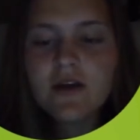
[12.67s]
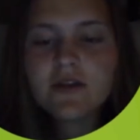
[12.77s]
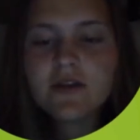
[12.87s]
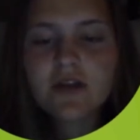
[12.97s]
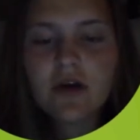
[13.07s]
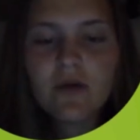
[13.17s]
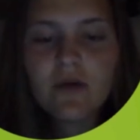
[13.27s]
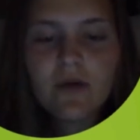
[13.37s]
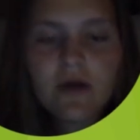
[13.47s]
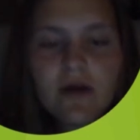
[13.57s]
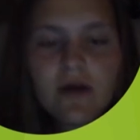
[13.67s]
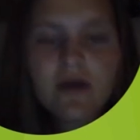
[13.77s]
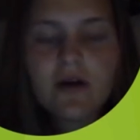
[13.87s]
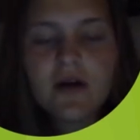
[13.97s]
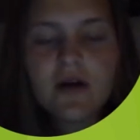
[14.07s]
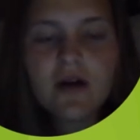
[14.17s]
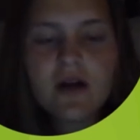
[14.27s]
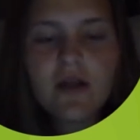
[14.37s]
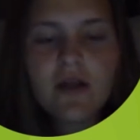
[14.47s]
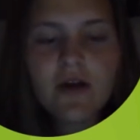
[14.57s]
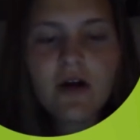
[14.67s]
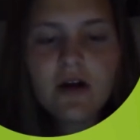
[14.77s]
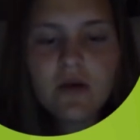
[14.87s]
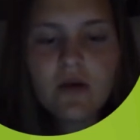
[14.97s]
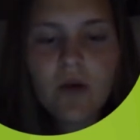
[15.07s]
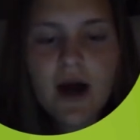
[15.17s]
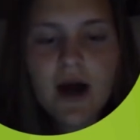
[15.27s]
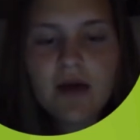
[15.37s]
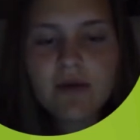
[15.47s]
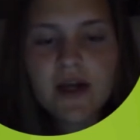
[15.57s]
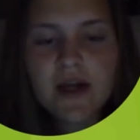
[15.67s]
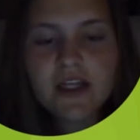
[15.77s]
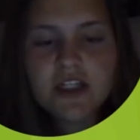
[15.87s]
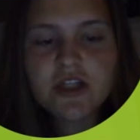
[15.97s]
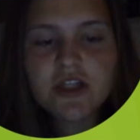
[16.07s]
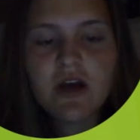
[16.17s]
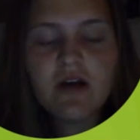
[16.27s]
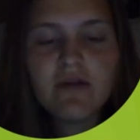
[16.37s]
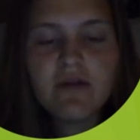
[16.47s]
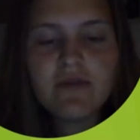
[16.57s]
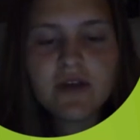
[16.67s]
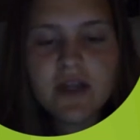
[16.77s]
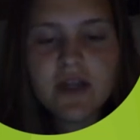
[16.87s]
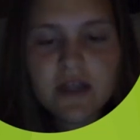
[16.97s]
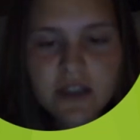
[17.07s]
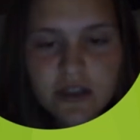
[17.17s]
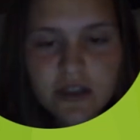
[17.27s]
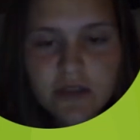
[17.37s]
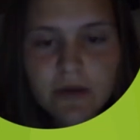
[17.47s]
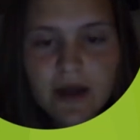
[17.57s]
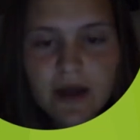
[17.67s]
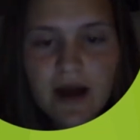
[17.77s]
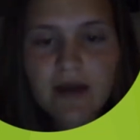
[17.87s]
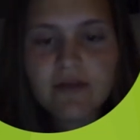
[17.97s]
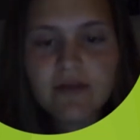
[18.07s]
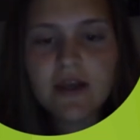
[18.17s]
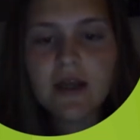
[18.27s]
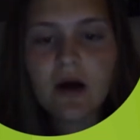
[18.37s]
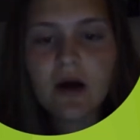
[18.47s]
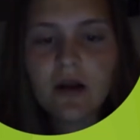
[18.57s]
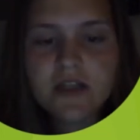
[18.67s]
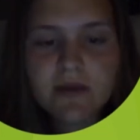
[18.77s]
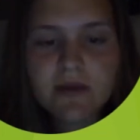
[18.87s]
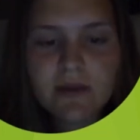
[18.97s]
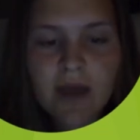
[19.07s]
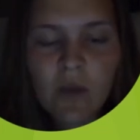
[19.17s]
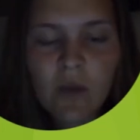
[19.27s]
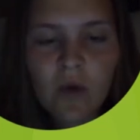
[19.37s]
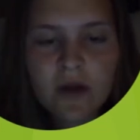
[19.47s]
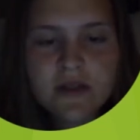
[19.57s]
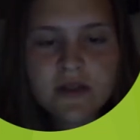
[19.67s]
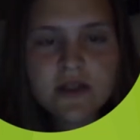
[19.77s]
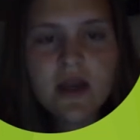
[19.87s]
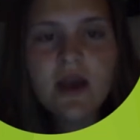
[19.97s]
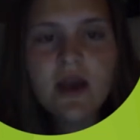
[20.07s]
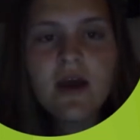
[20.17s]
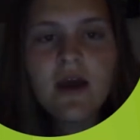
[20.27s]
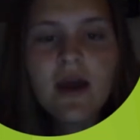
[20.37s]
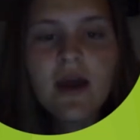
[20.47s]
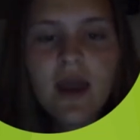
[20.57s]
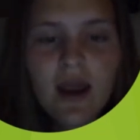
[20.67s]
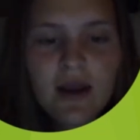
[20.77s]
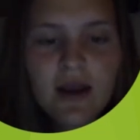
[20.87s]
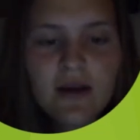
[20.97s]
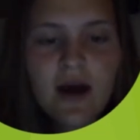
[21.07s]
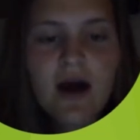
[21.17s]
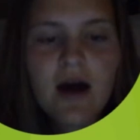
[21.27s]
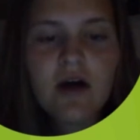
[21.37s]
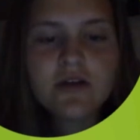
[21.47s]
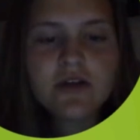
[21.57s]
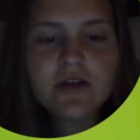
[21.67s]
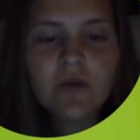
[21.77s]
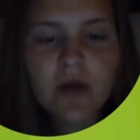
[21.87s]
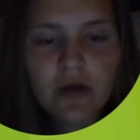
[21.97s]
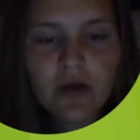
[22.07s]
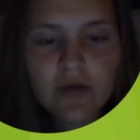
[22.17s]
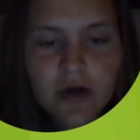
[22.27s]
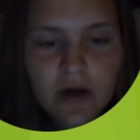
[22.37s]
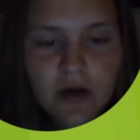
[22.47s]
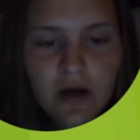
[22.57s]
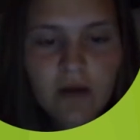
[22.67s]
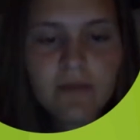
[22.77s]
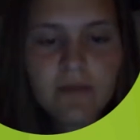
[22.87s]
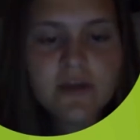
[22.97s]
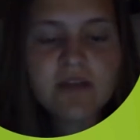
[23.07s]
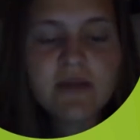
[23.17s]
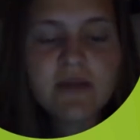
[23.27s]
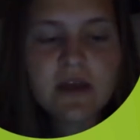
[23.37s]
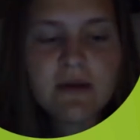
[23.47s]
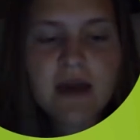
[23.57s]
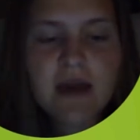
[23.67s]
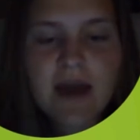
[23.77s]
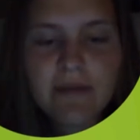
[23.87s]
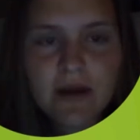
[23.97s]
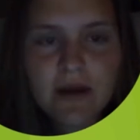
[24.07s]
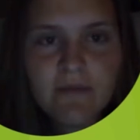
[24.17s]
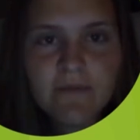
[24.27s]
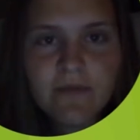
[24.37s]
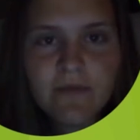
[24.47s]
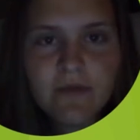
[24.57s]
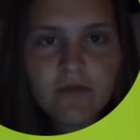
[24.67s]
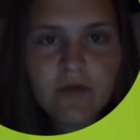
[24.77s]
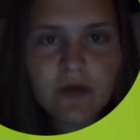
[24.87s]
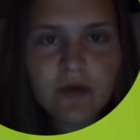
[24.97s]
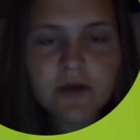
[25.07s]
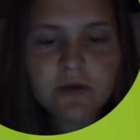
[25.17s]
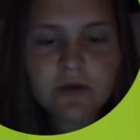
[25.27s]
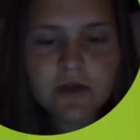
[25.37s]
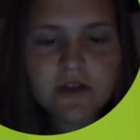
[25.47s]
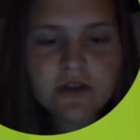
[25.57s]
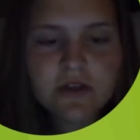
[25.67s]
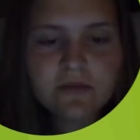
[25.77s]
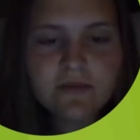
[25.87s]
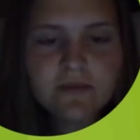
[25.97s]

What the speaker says: So there are a wide range of conditions, but I have hit on some of the main ones, and I also went over some of the anatomy for the respiratory system.